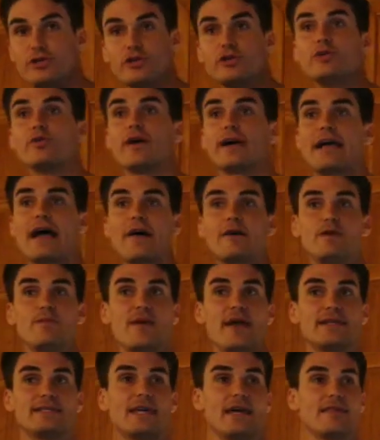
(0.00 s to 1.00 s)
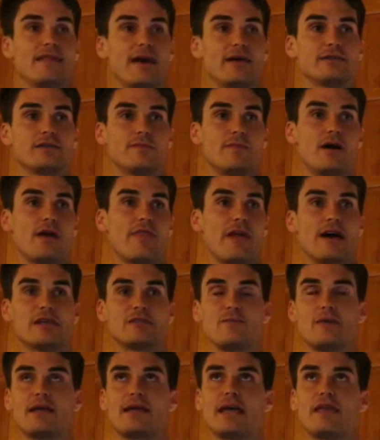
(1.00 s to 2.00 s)
do? Like, how do you make $10,000 a month? I
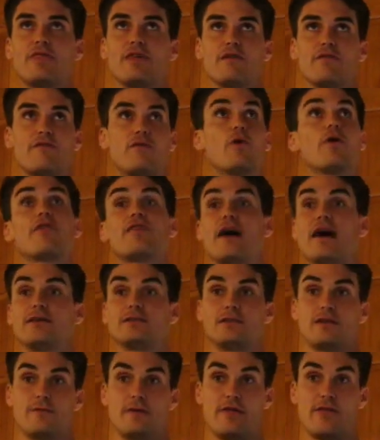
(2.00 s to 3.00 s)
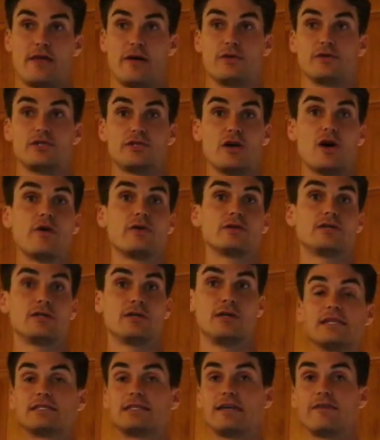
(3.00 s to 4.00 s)
was making, I think, $4,000 a month, and I was stoked.
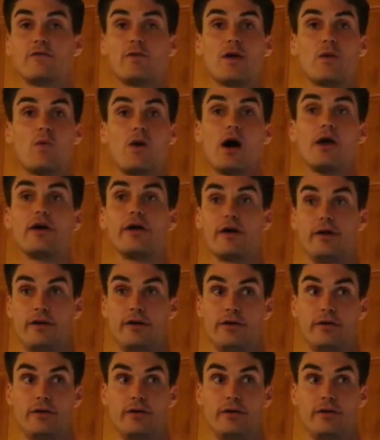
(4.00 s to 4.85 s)
It's give away water.